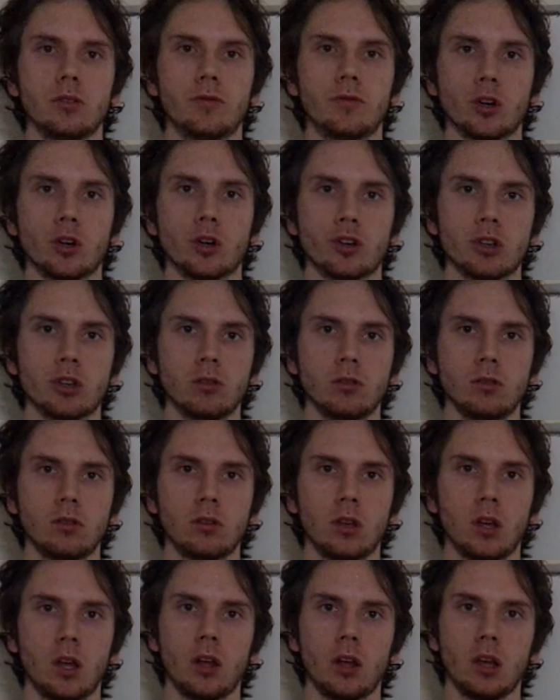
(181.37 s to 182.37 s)
function,
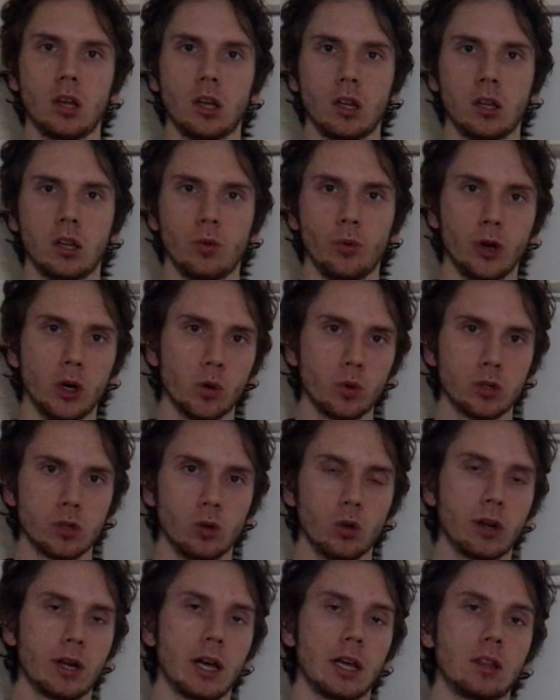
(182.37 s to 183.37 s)
we're going to
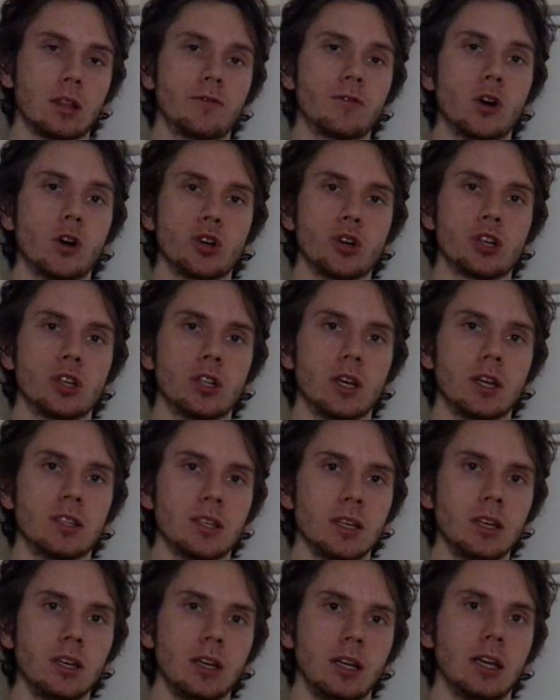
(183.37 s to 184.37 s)
look at the function that is
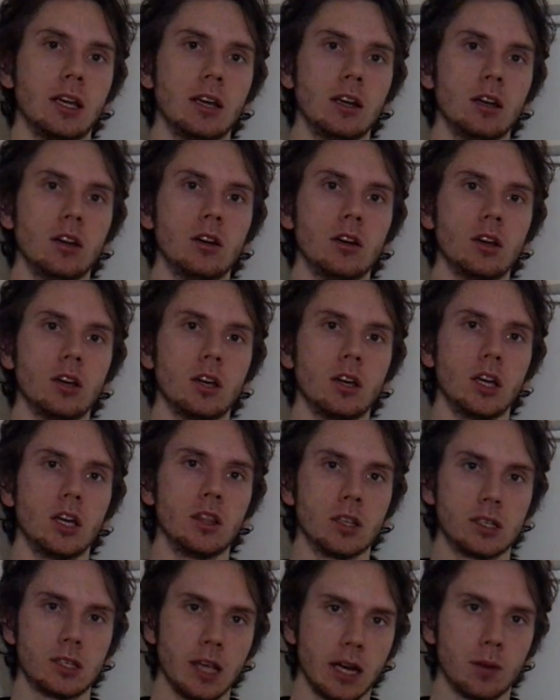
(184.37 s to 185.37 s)
indicated in the
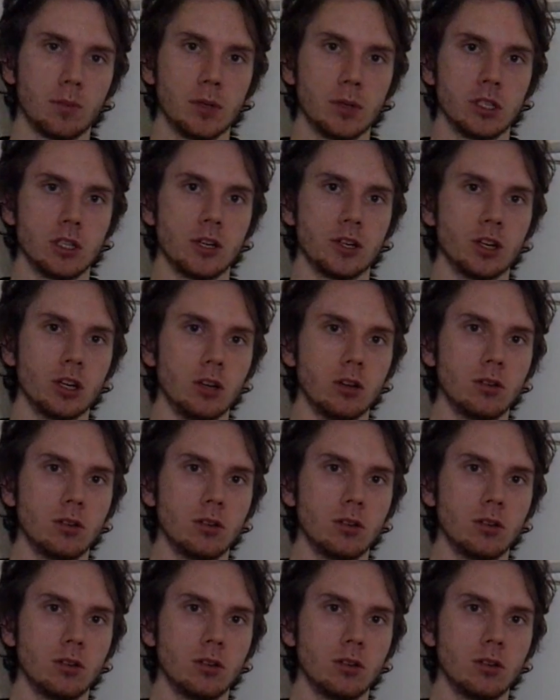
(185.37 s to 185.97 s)
second position